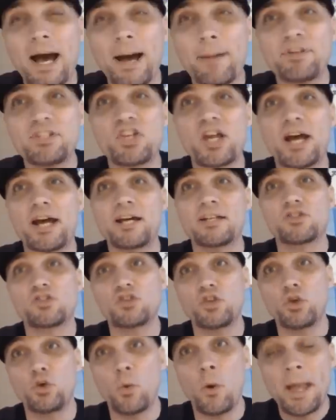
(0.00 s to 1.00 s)
Papa John's
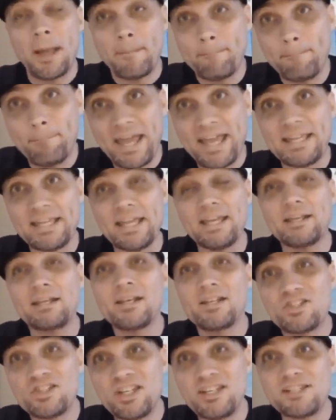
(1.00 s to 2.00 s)
new
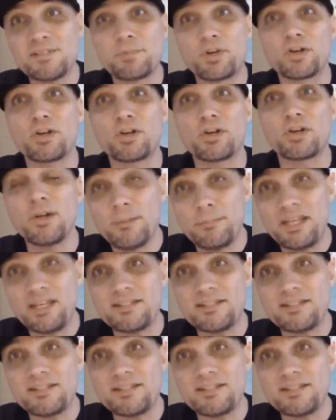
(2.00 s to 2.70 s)
bacon cheeseburger